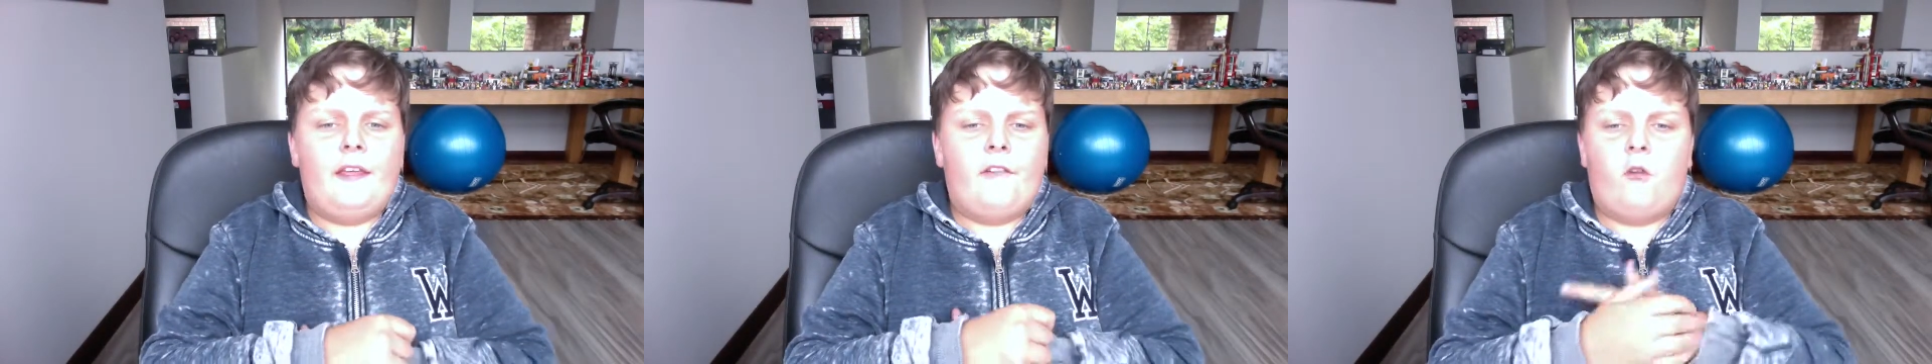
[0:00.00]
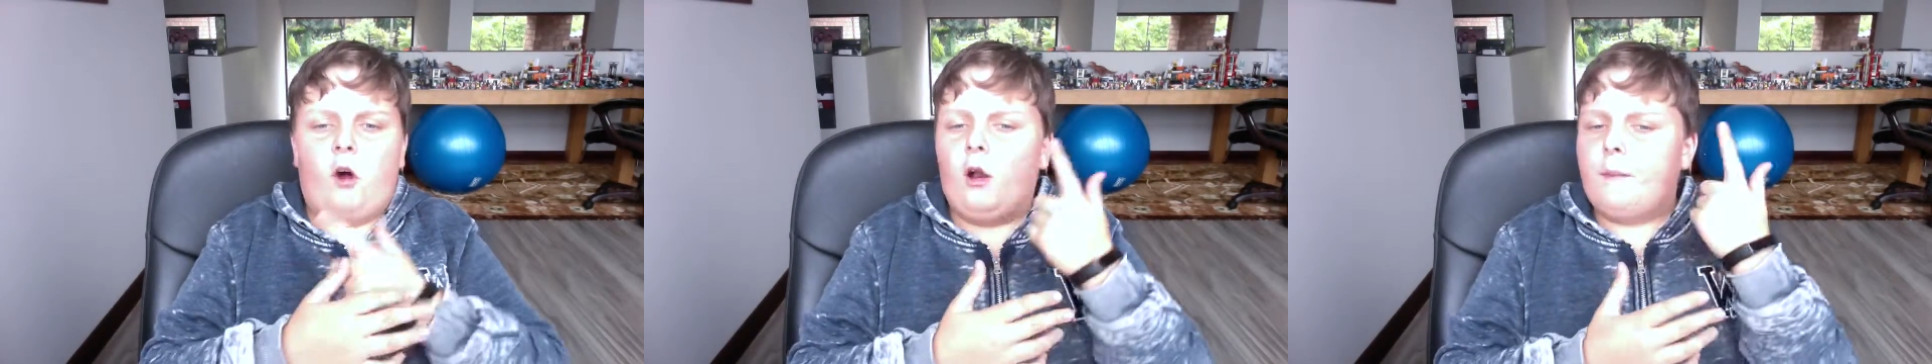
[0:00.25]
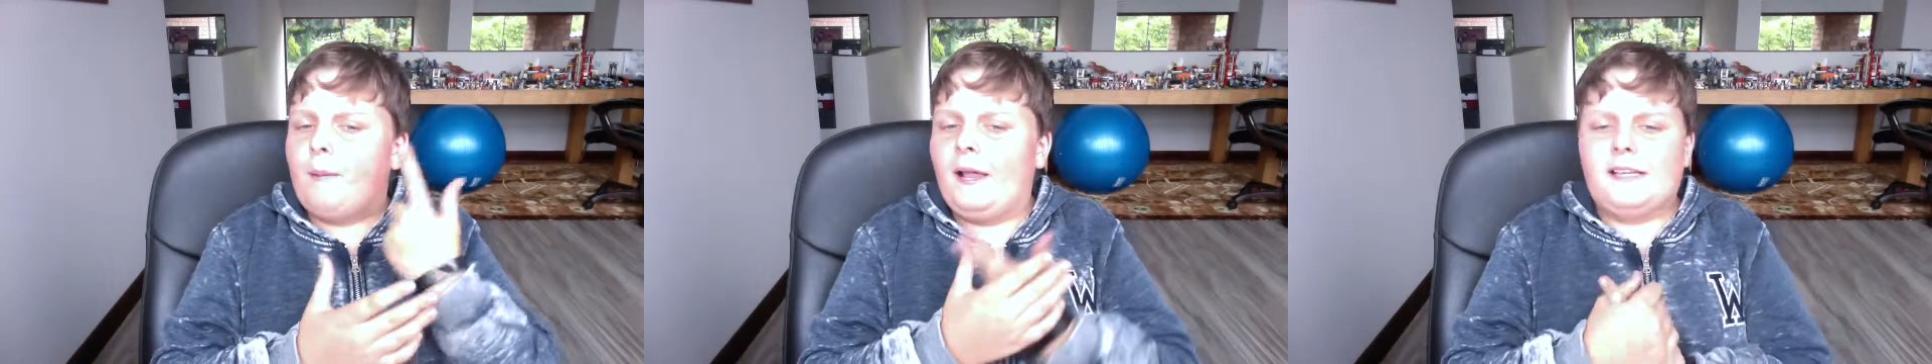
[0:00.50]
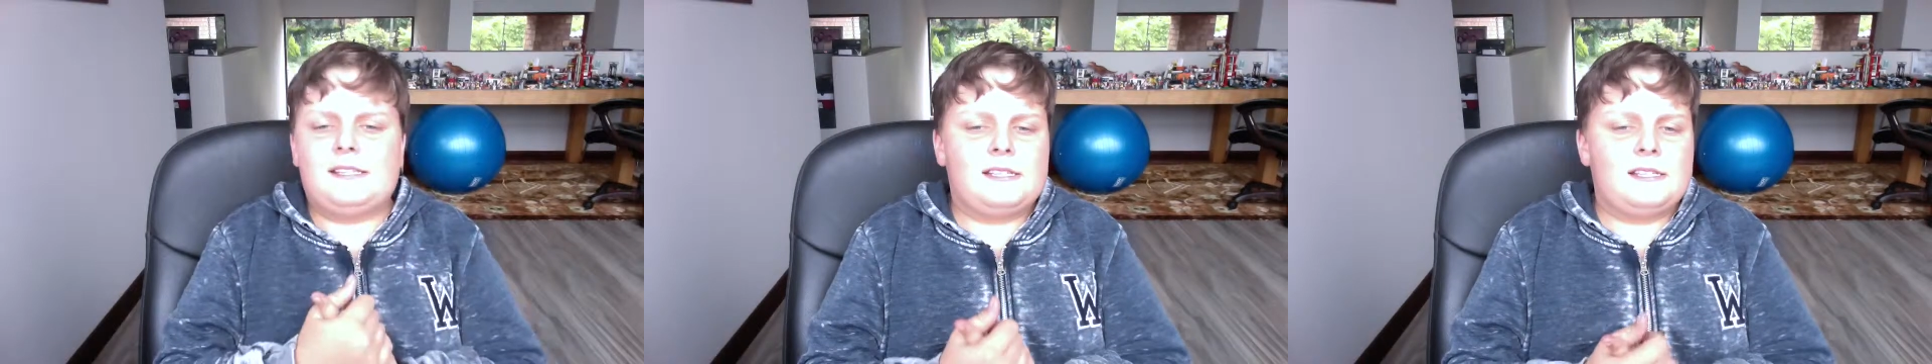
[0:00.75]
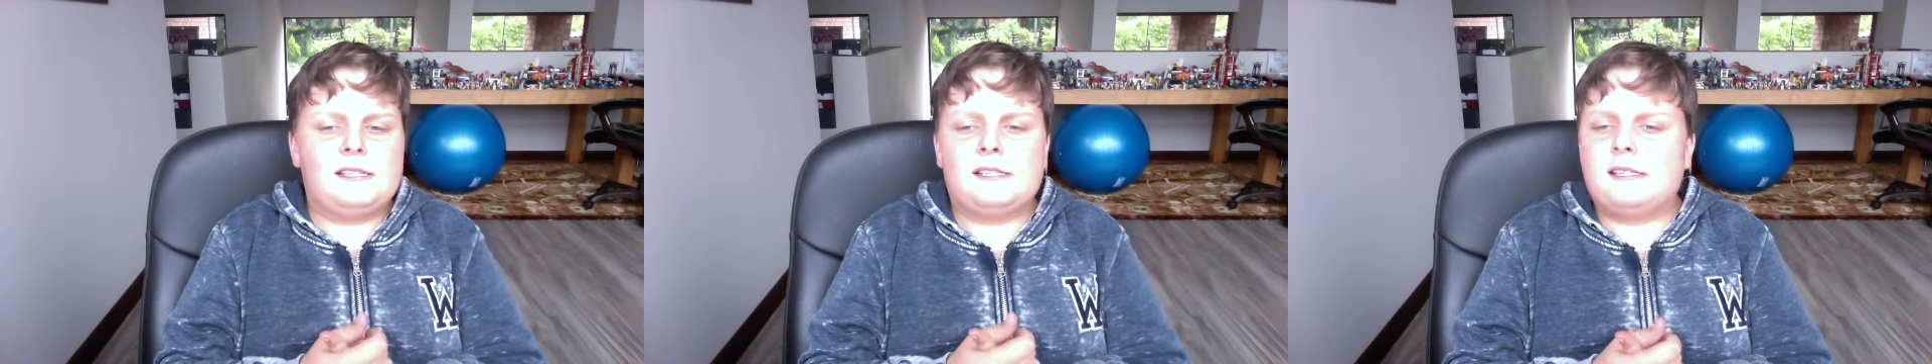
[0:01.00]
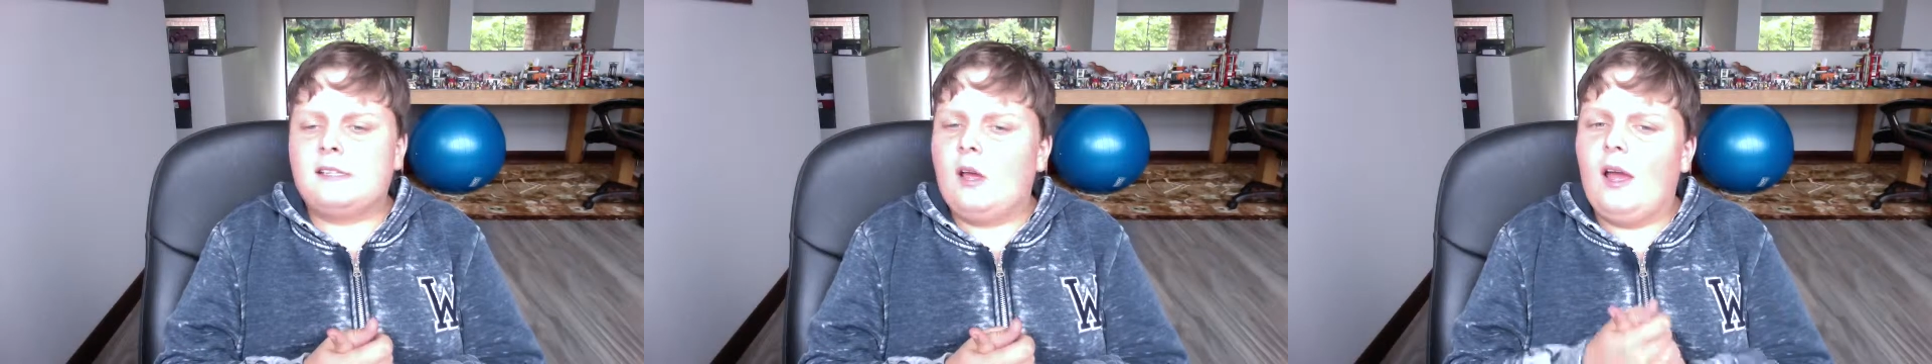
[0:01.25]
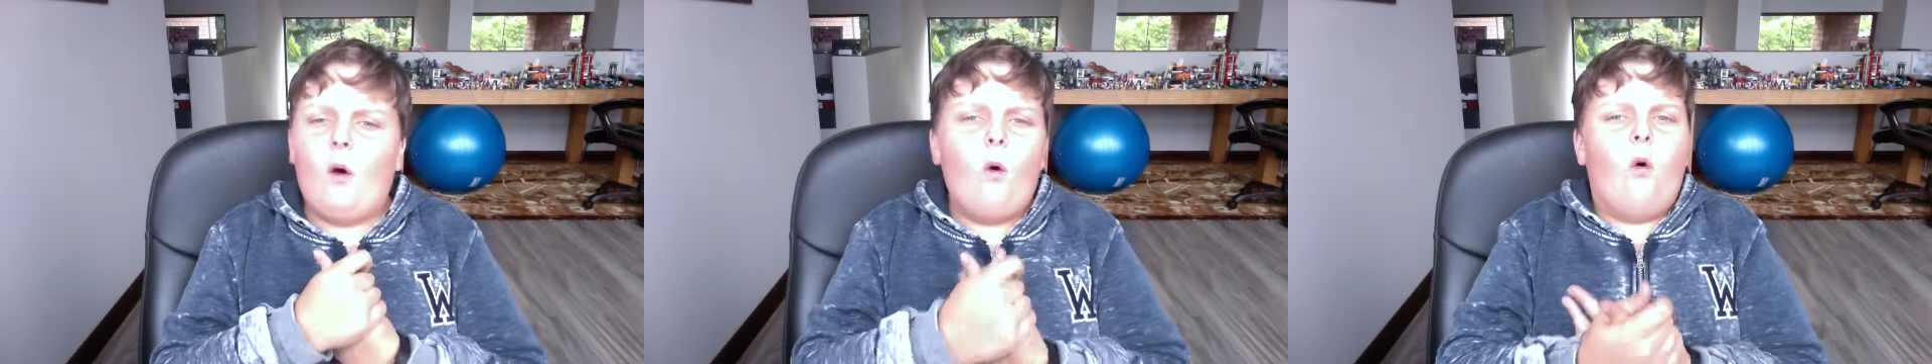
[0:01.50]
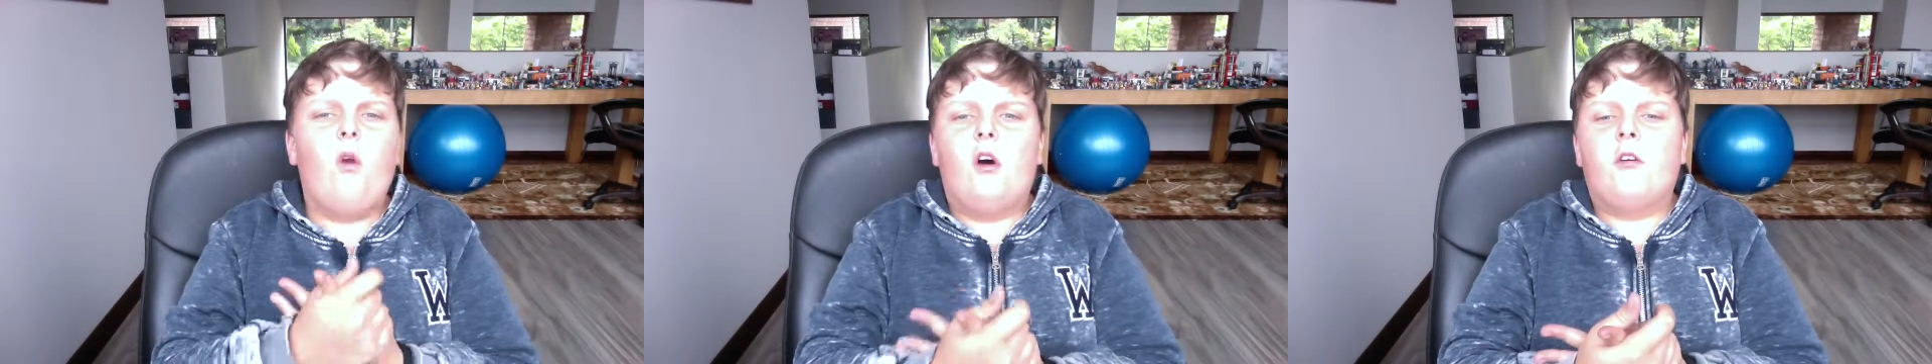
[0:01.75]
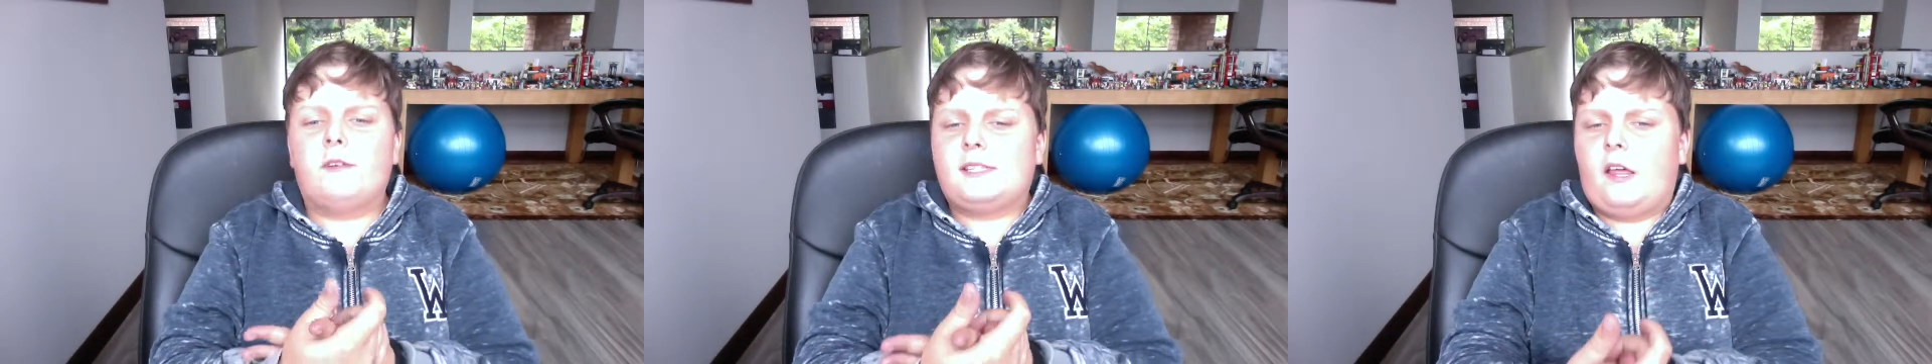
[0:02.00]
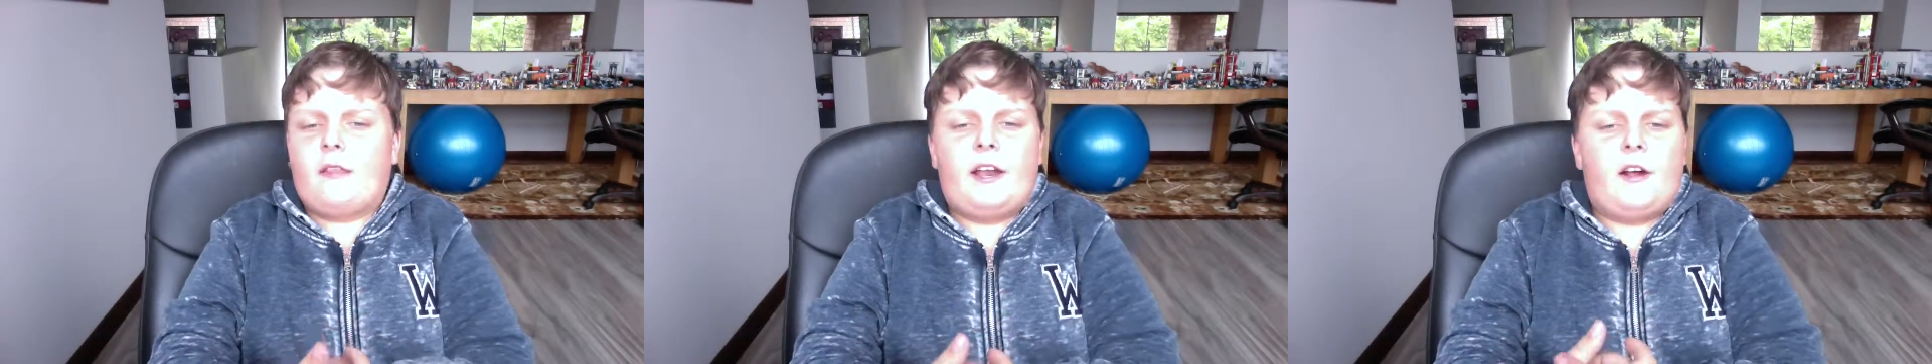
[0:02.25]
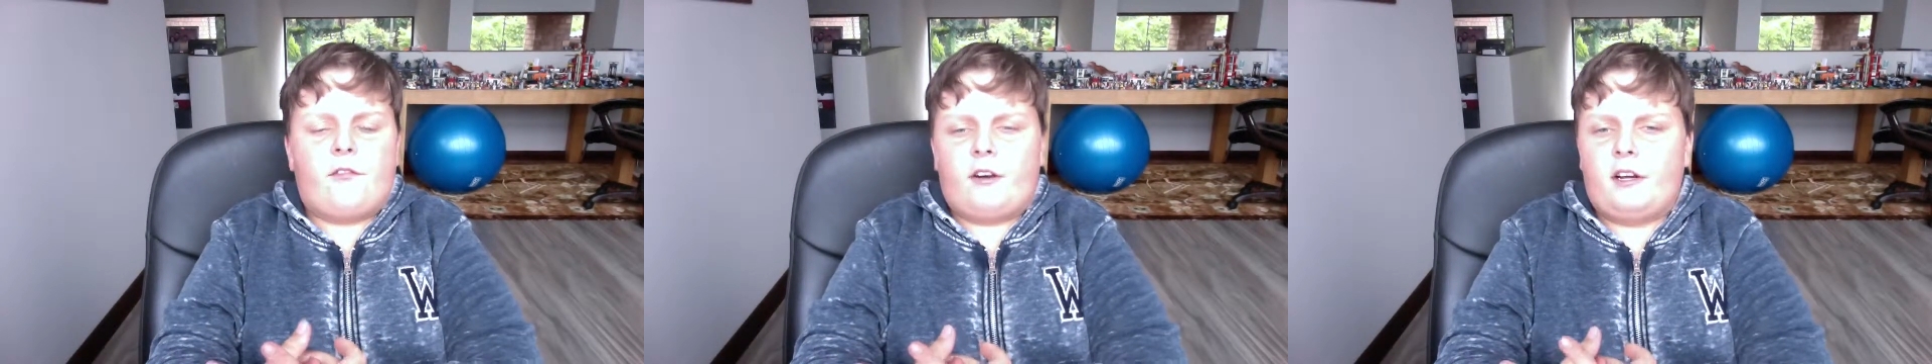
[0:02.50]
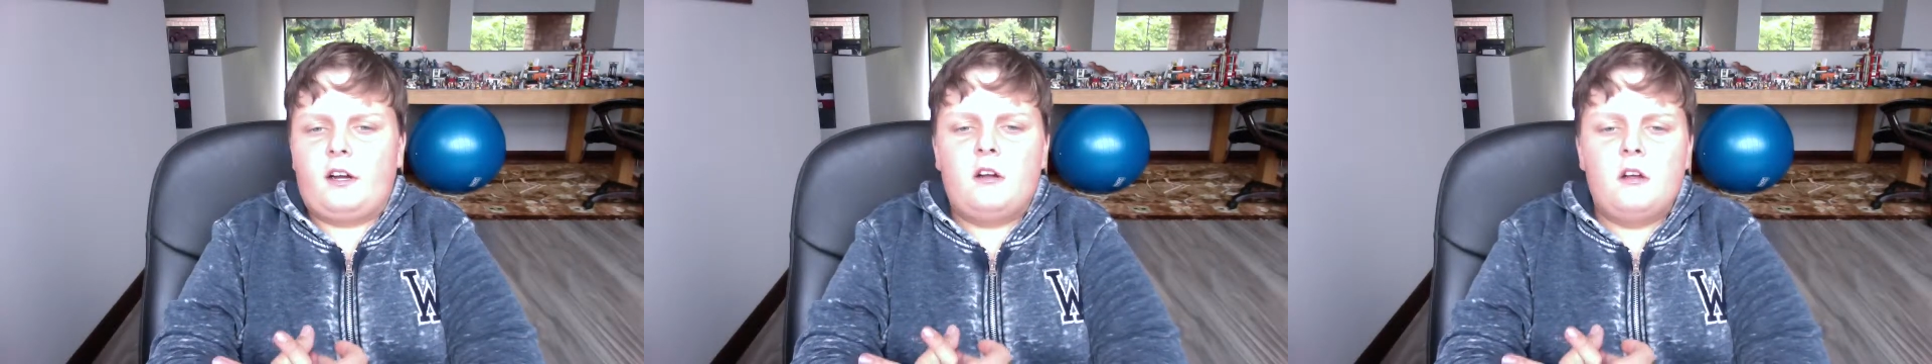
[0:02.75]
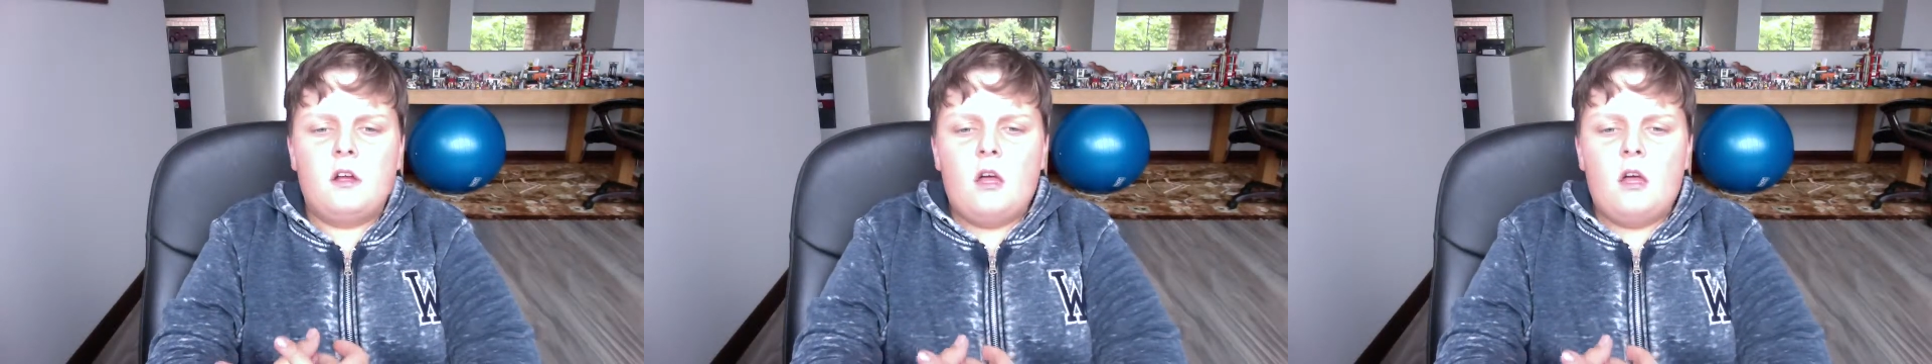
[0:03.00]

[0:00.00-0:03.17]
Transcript: they've got places all over Southern Africa.